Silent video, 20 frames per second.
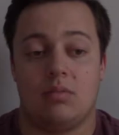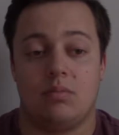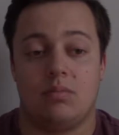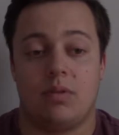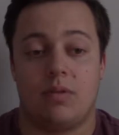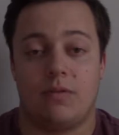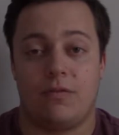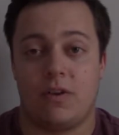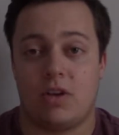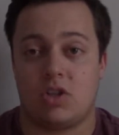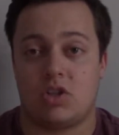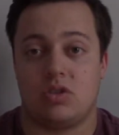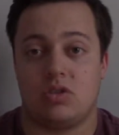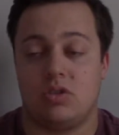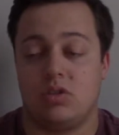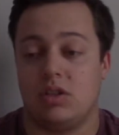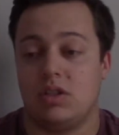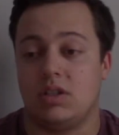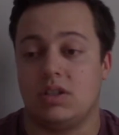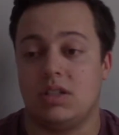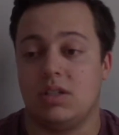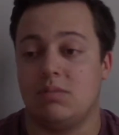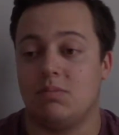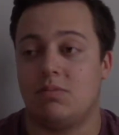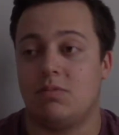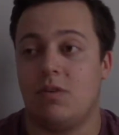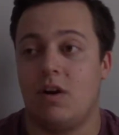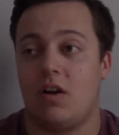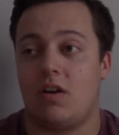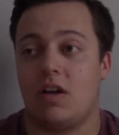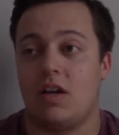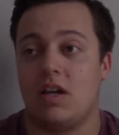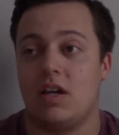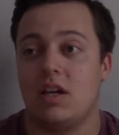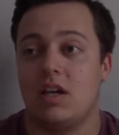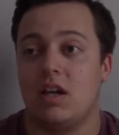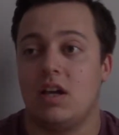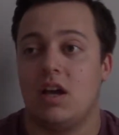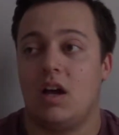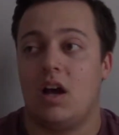professional. He seemed very
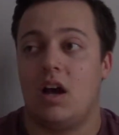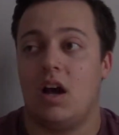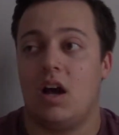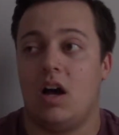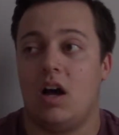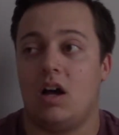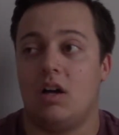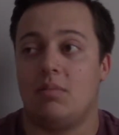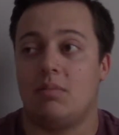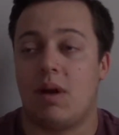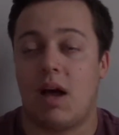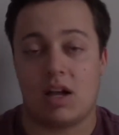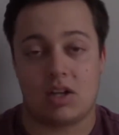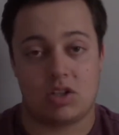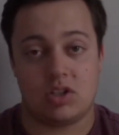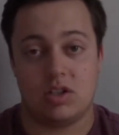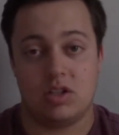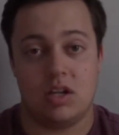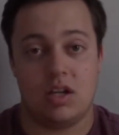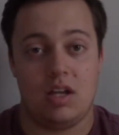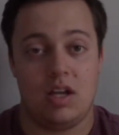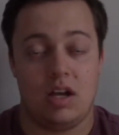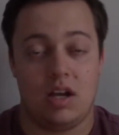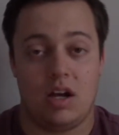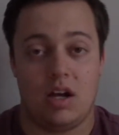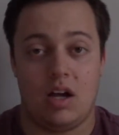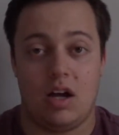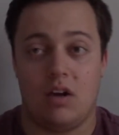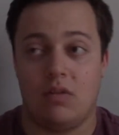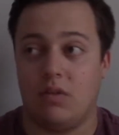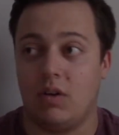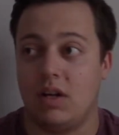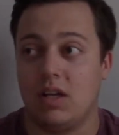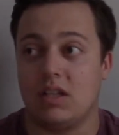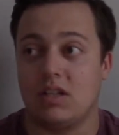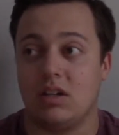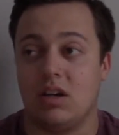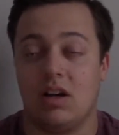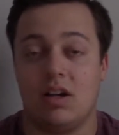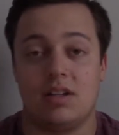passionate of what
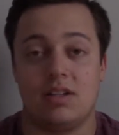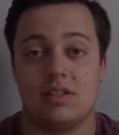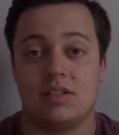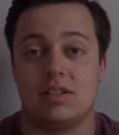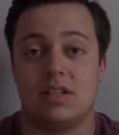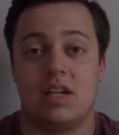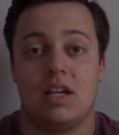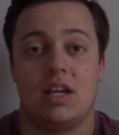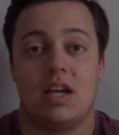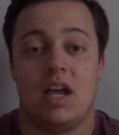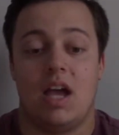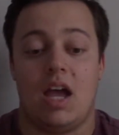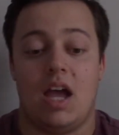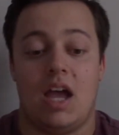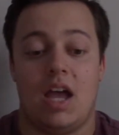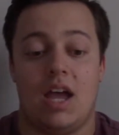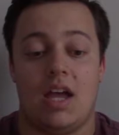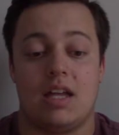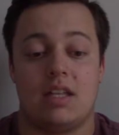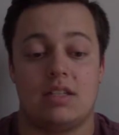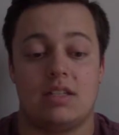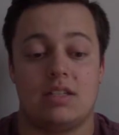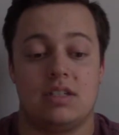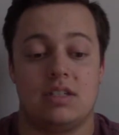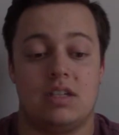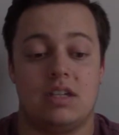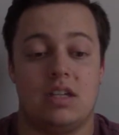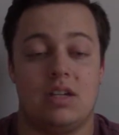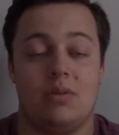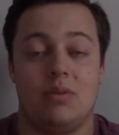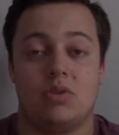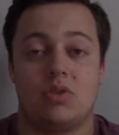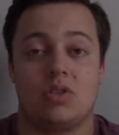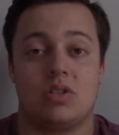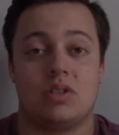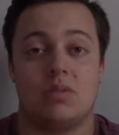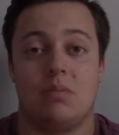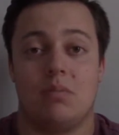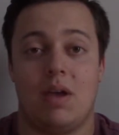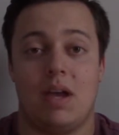he does, and he was
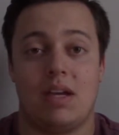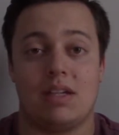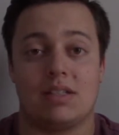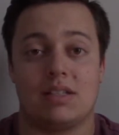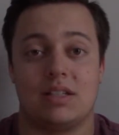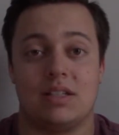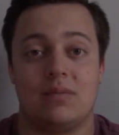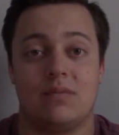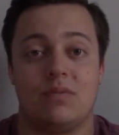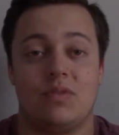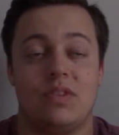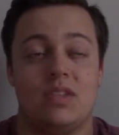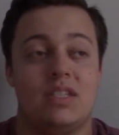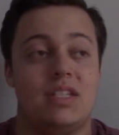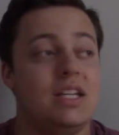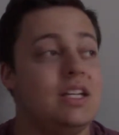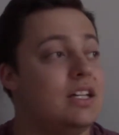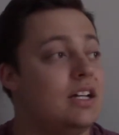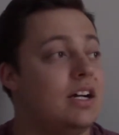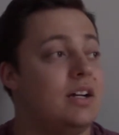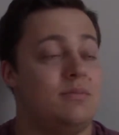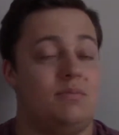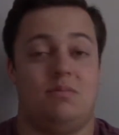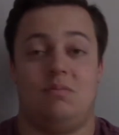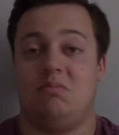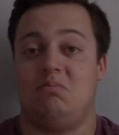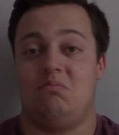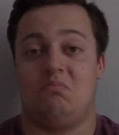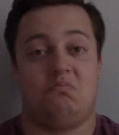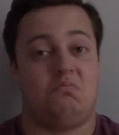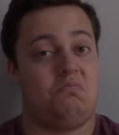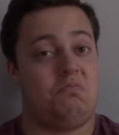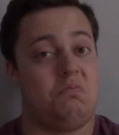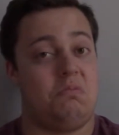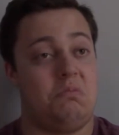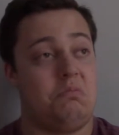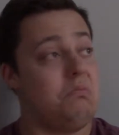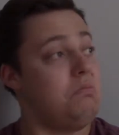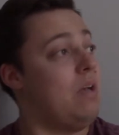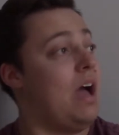just amazing. Dina,
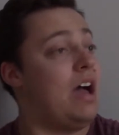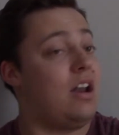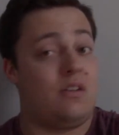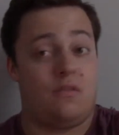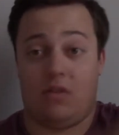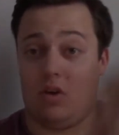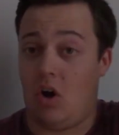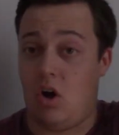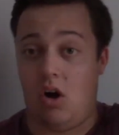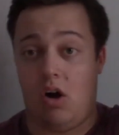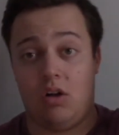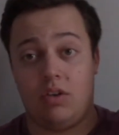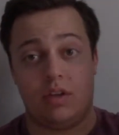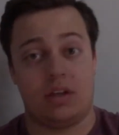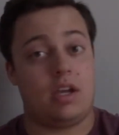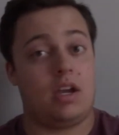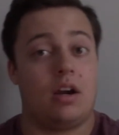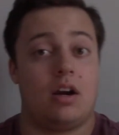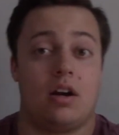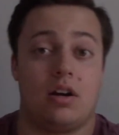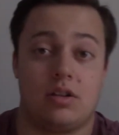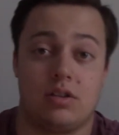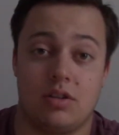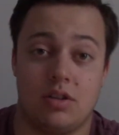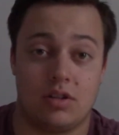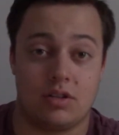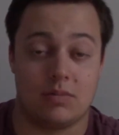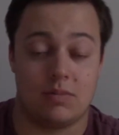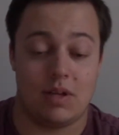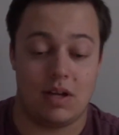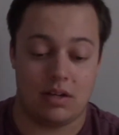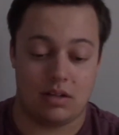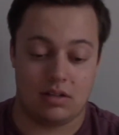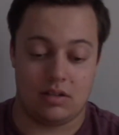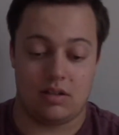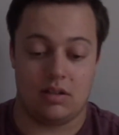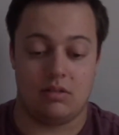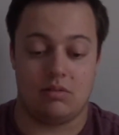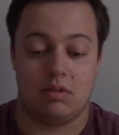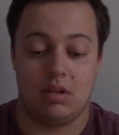out of all the characters, I'm not
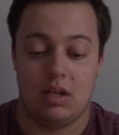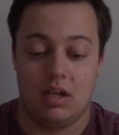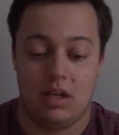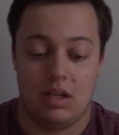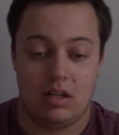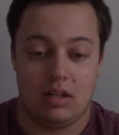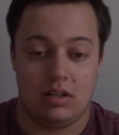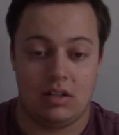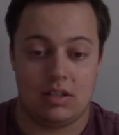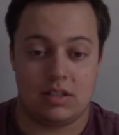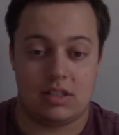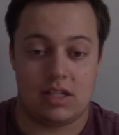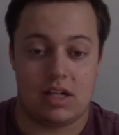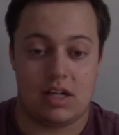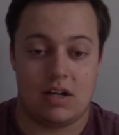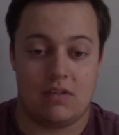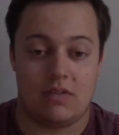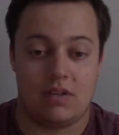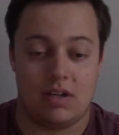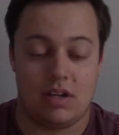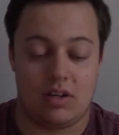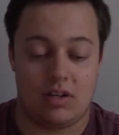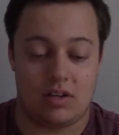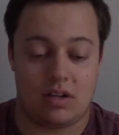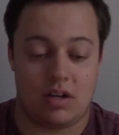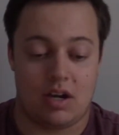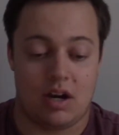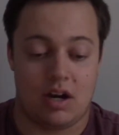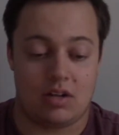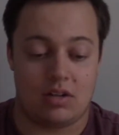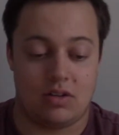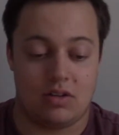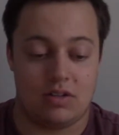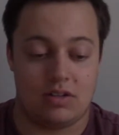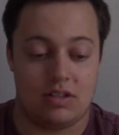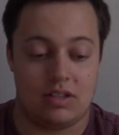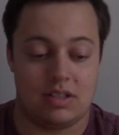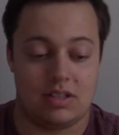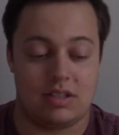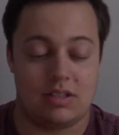gonna list out every other character
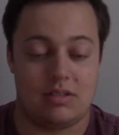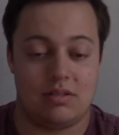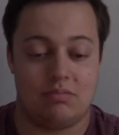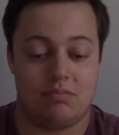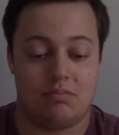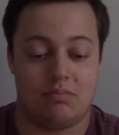on this